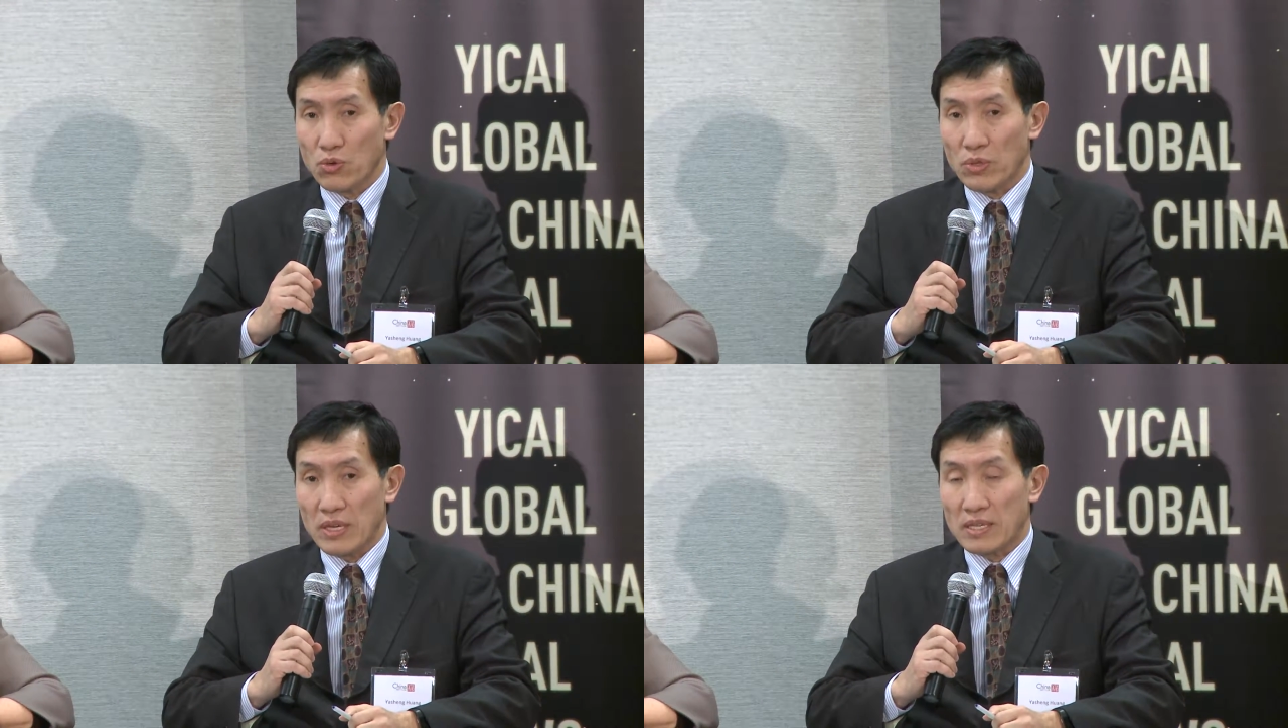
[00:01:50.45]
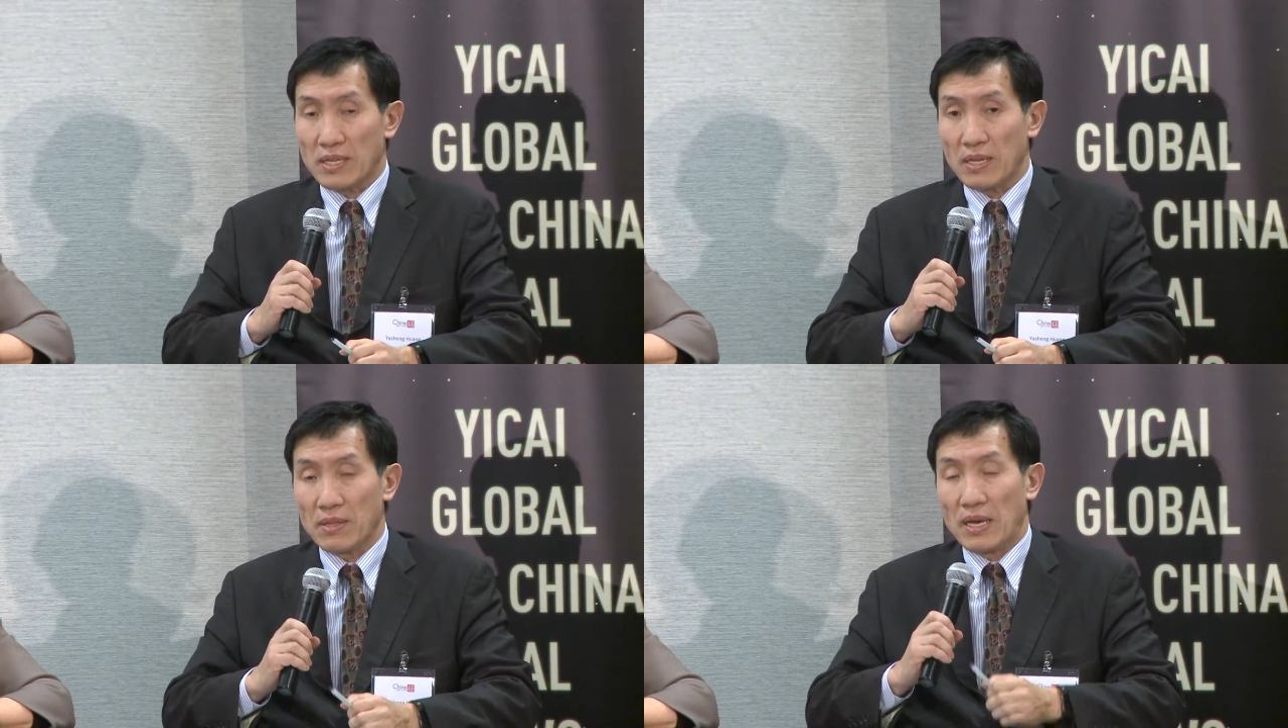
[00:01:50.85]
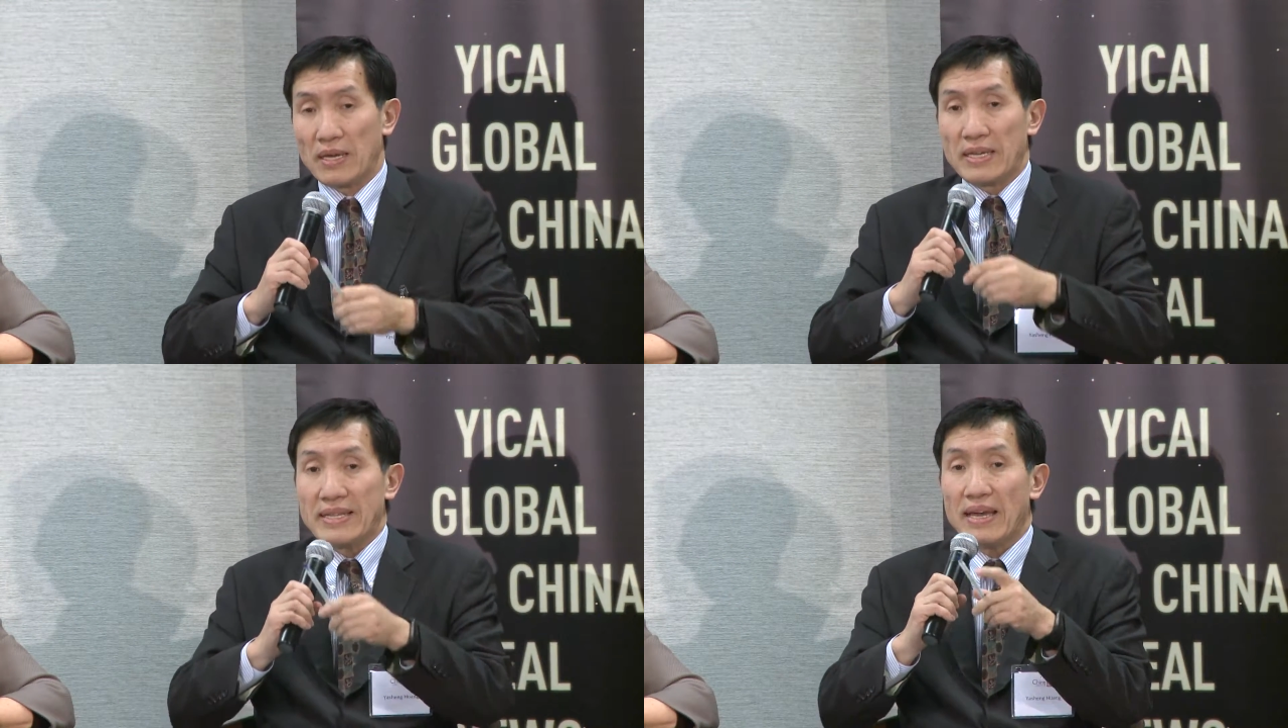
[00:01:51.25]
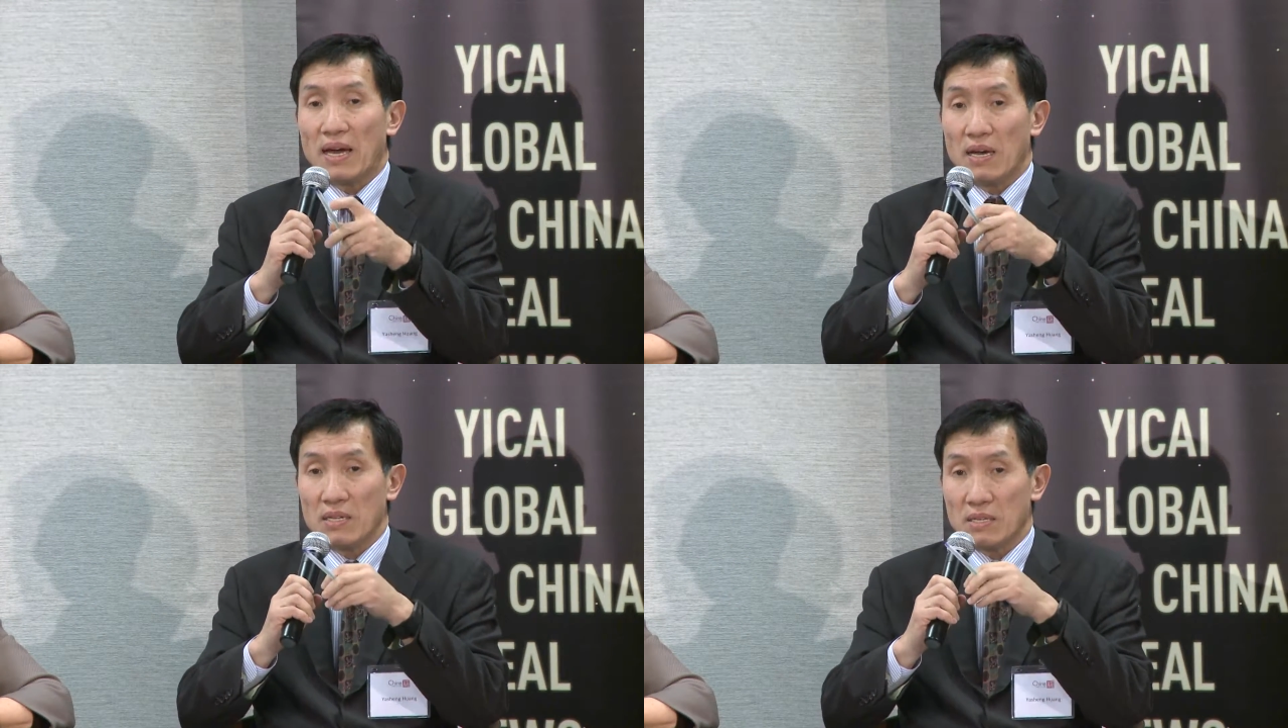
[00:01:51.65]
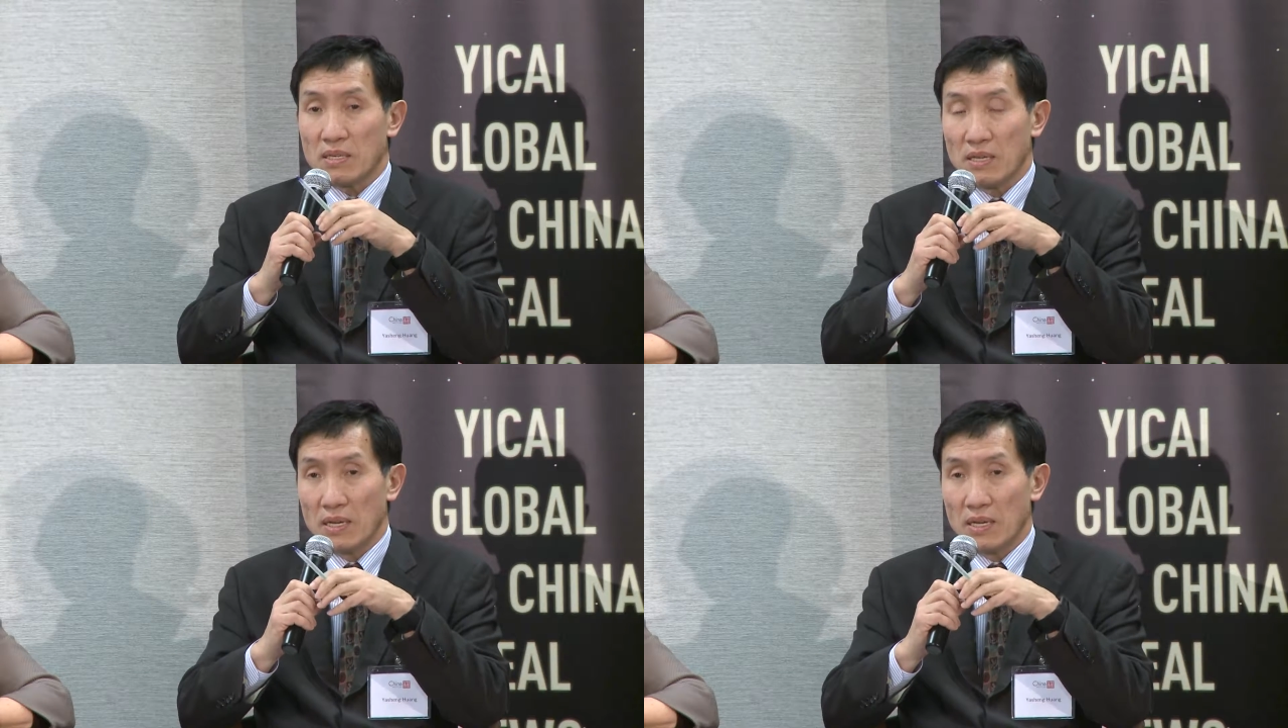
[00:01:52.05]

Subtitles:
To the extent that he does,